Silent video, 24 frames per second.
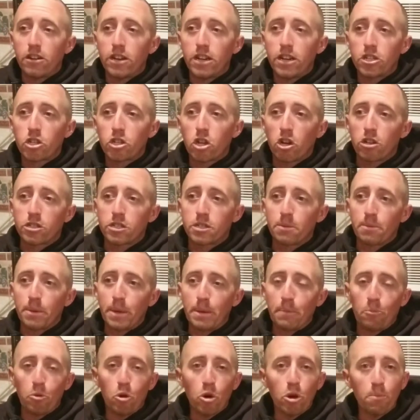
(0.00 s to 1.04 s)
it's costing
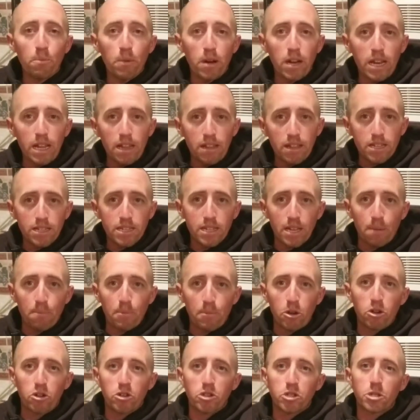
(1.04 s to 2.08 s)
me more money this
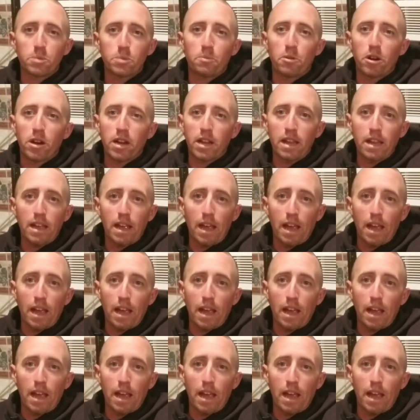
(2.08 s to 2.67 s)
summer and spring